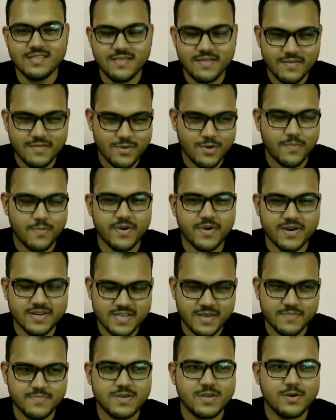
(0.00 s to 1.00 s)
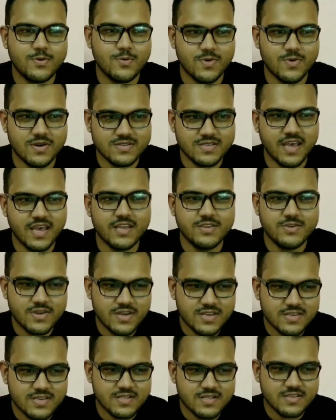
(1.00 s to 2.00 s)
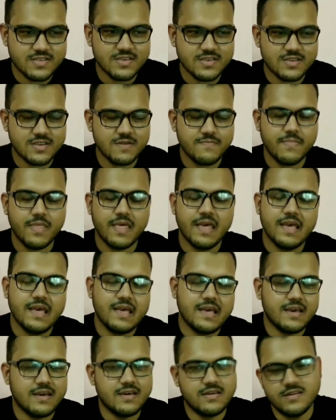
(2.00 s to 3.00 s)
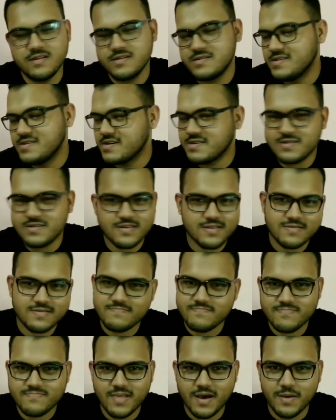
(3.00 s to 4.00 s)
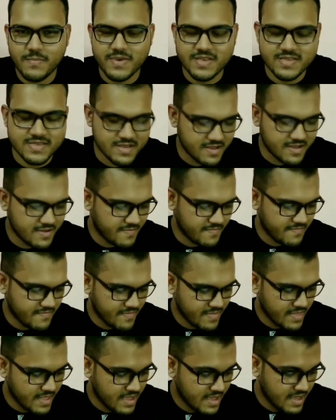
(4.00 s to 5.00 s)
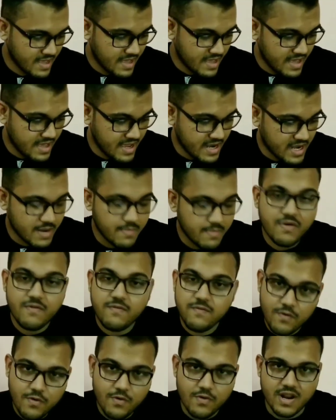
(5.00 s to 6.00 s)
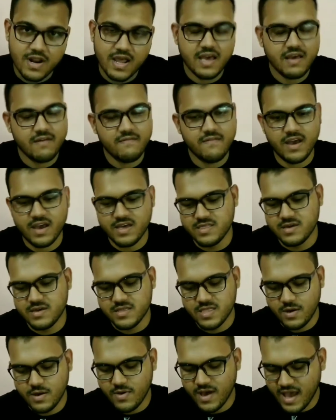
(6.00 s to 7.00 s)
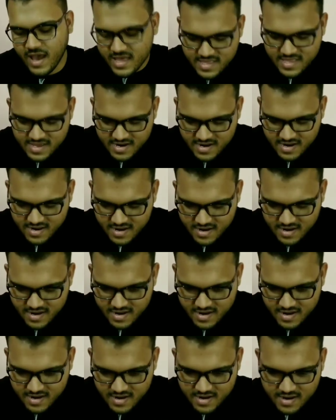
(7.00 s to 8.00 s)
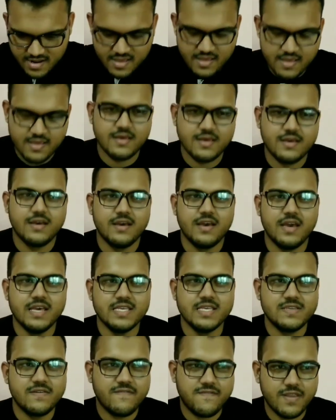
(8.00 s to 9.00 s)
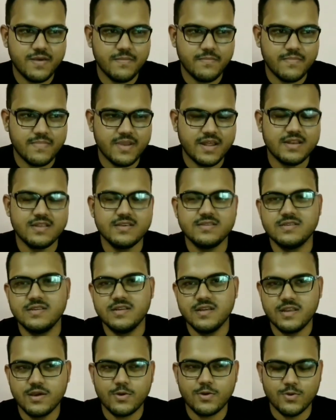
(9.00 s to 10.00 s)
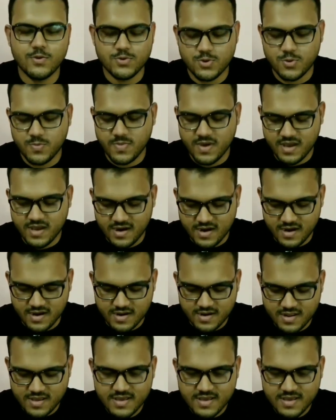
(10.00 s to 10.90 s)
your perception towards the educational system, and it's just amazing. At number 4, I have Heather. Now, Heather is a film that is really close to my heart.